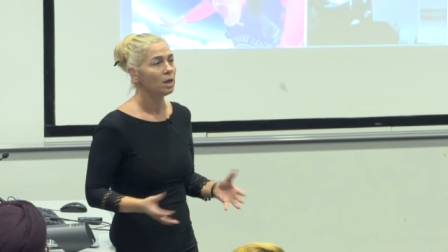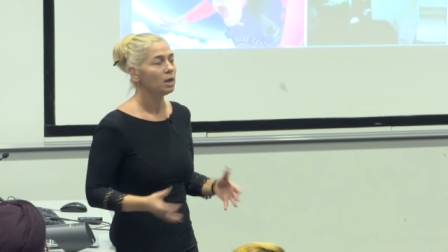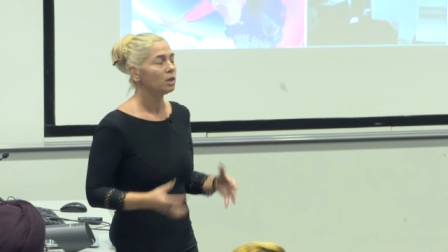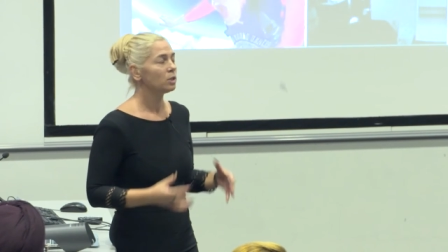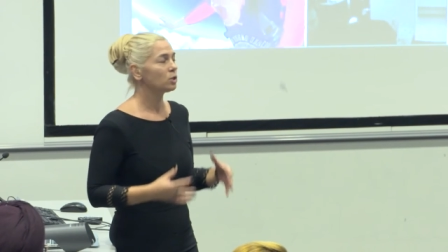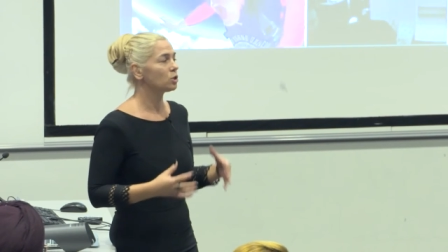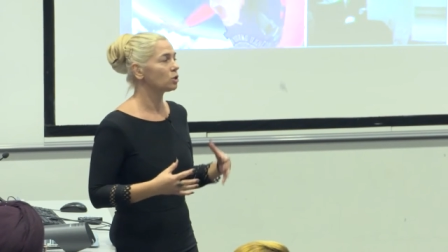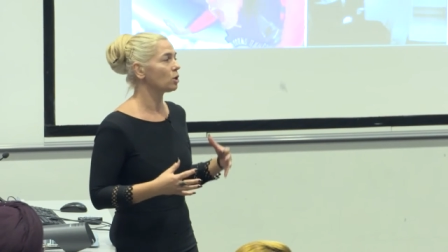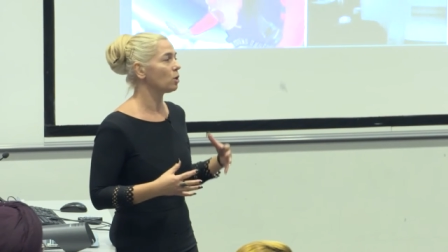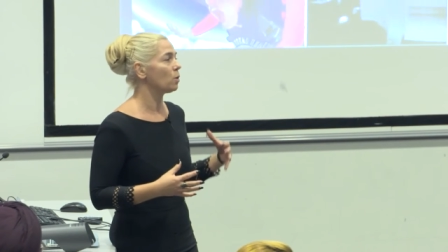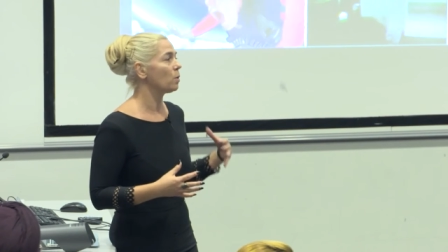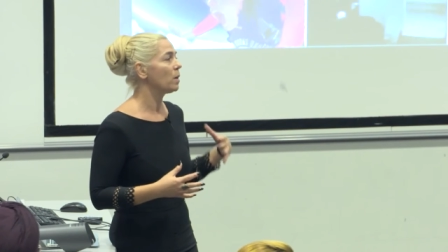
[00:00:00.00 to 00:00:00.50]

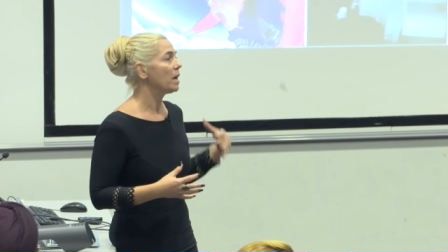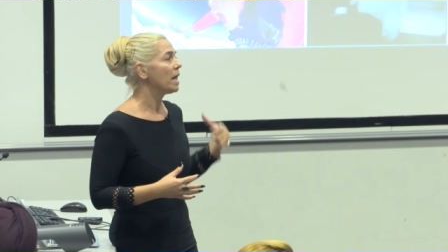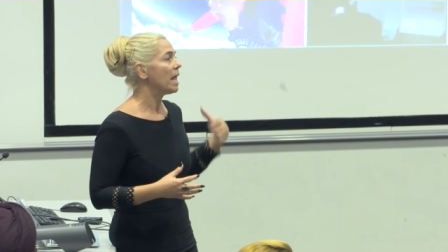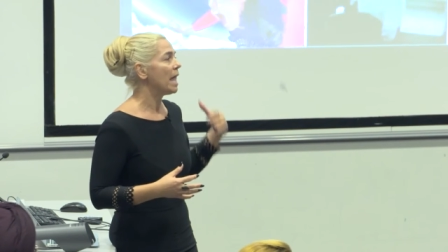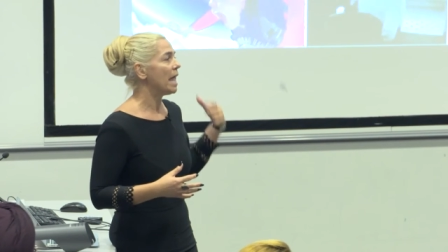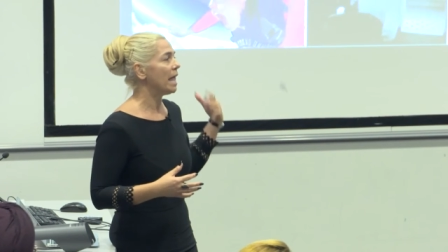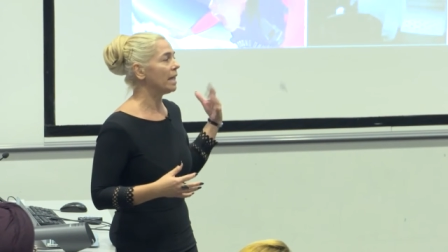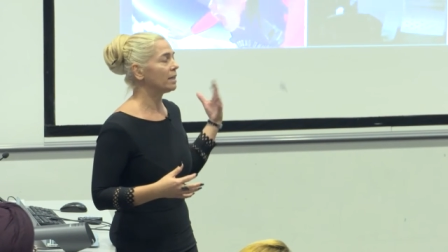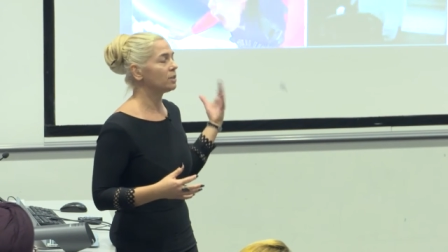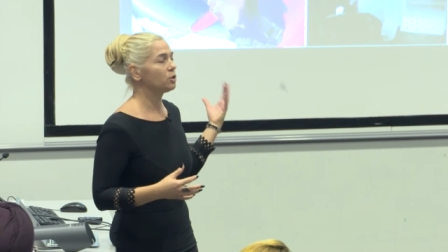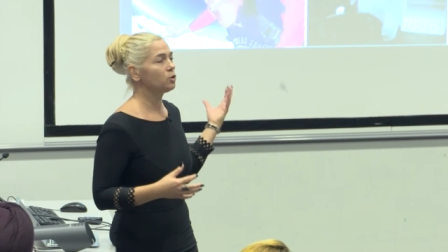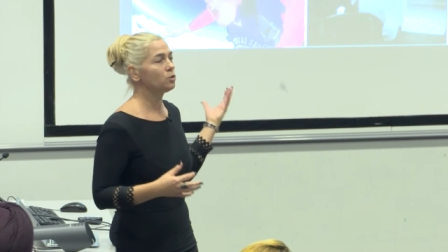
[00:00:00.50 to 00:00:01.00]
So
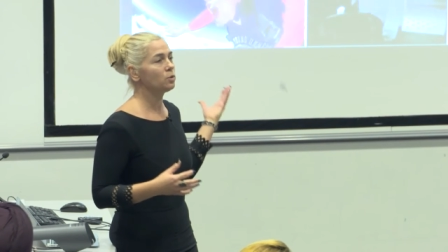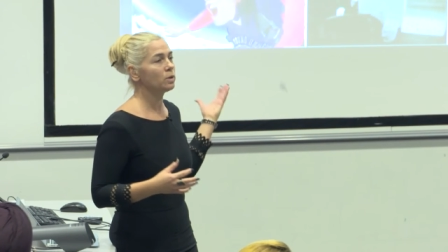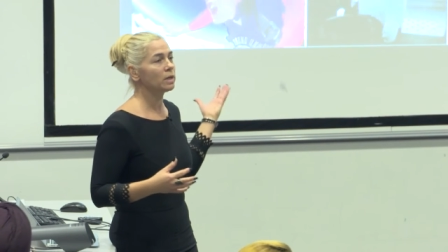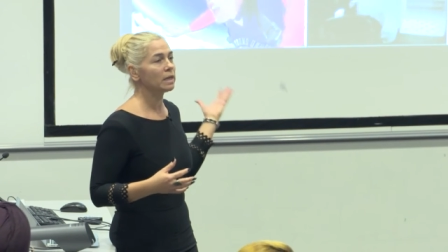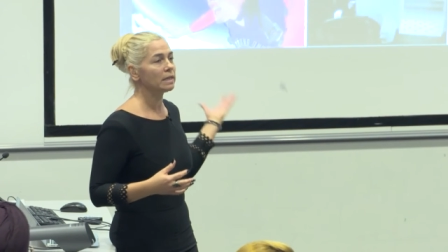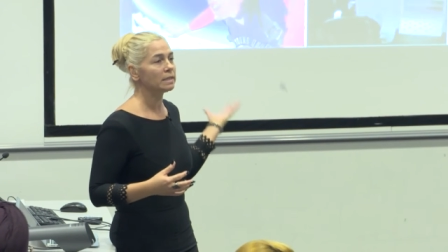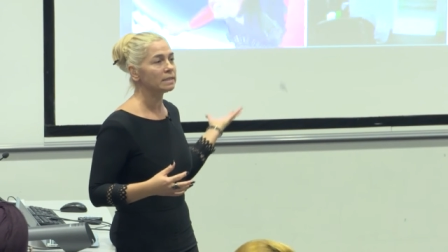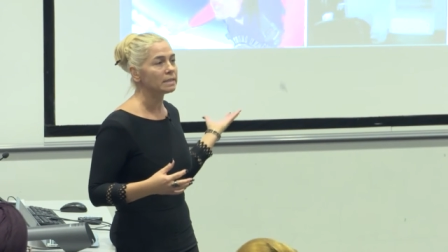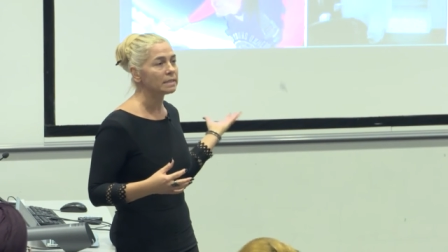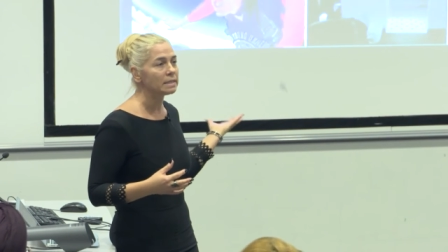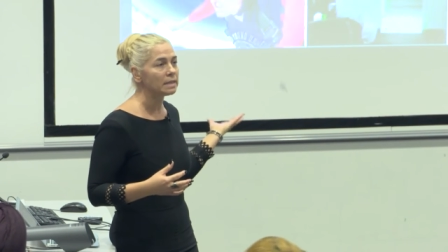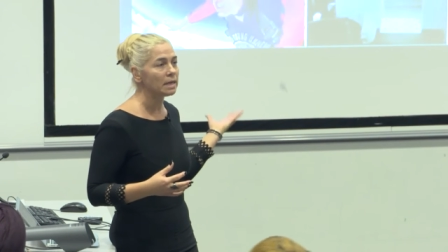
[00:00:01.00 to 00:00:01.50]
as you
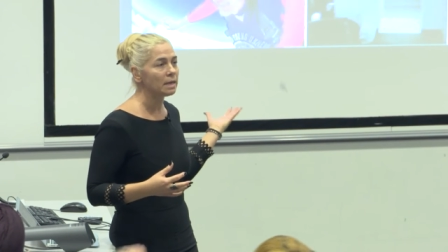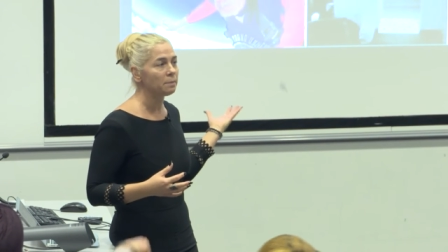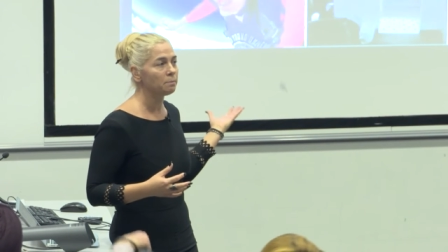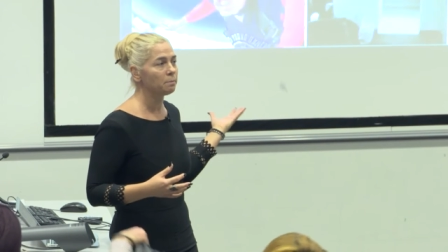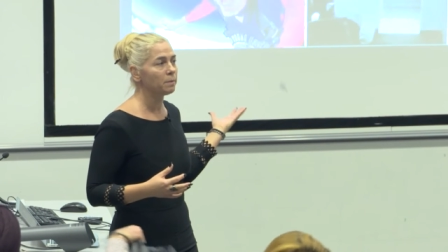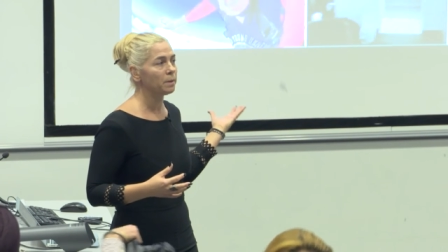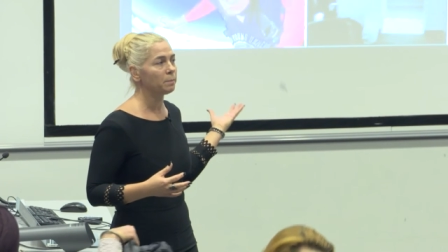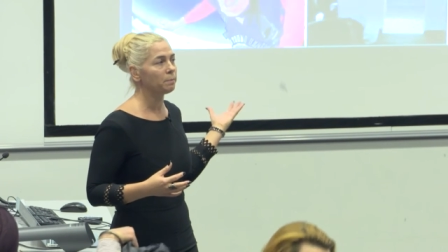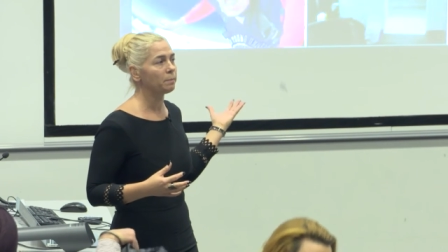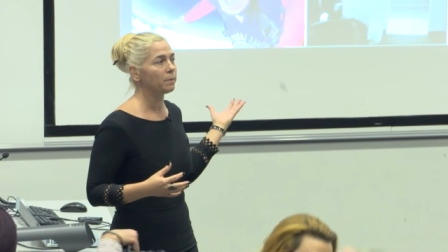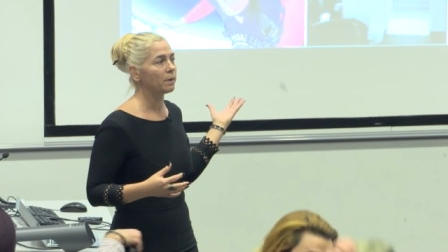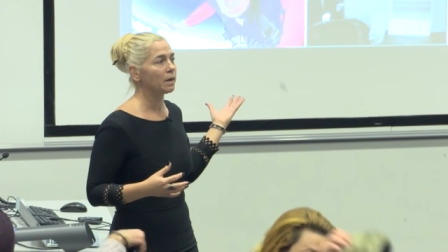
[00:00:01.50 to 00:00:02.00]
can see,
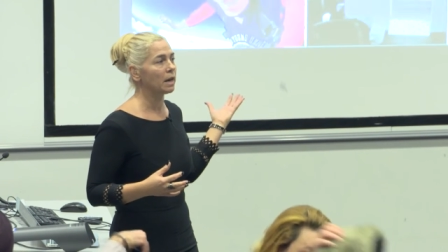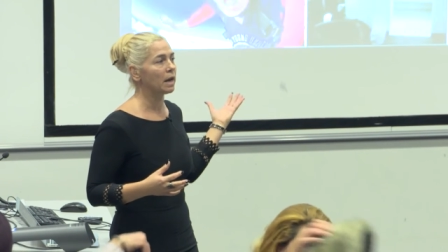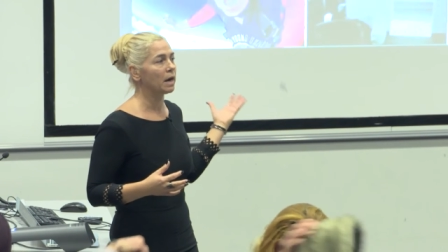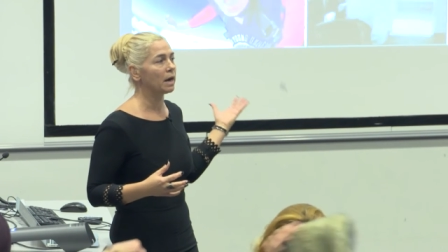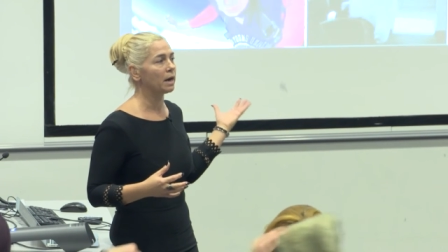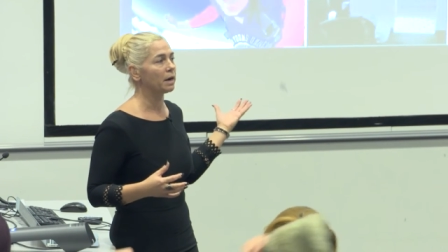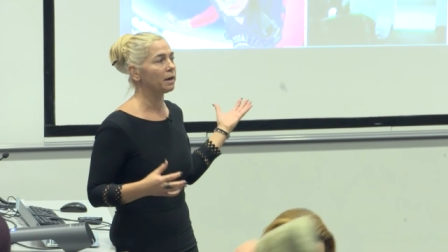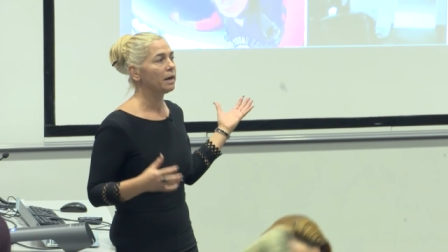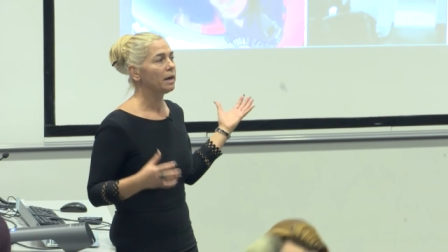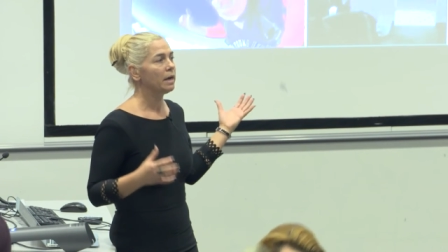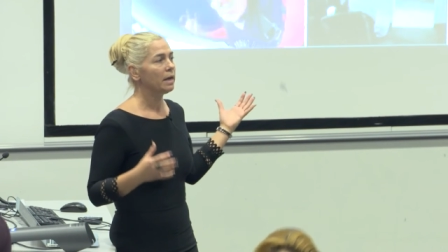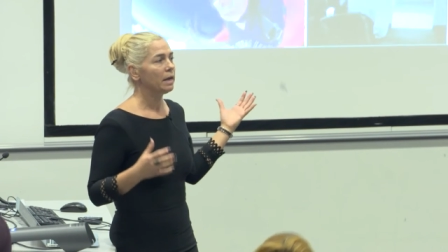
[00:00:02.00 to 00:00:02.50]
people
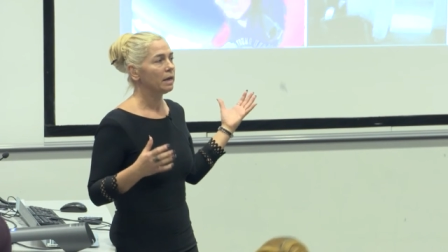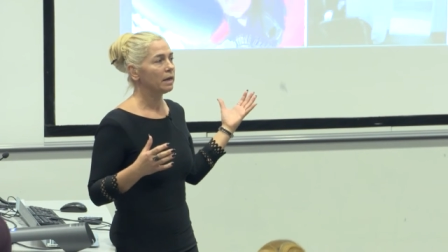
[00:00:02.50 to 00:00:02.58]
are